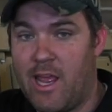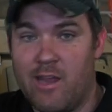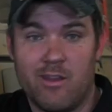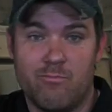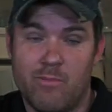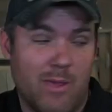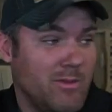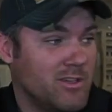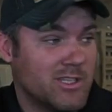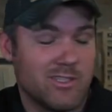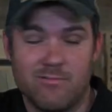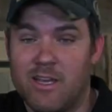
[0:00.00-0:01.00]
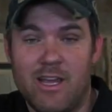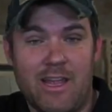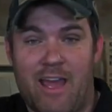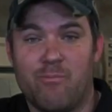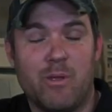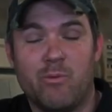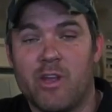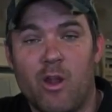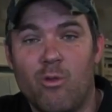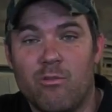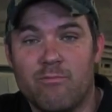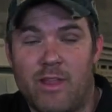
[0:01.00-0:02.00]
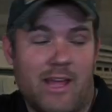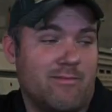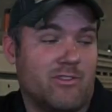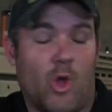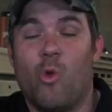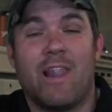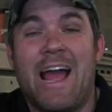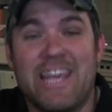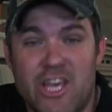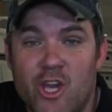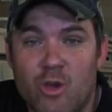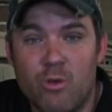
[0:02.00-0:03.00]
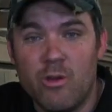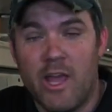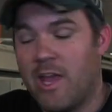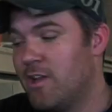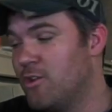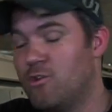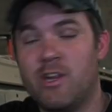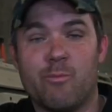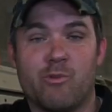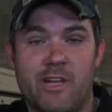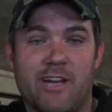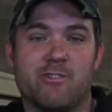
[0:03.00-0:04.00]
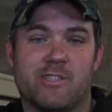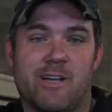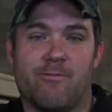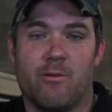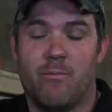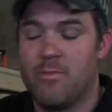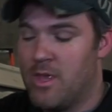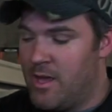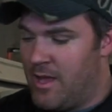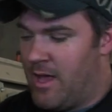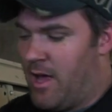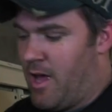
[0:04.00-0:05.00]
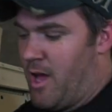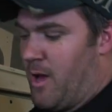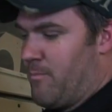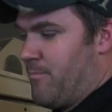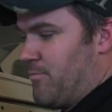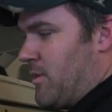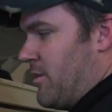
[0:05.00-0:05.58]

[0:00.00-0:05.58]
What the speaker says: And maybe you just have people that don't like you and you need to protect yourself from them.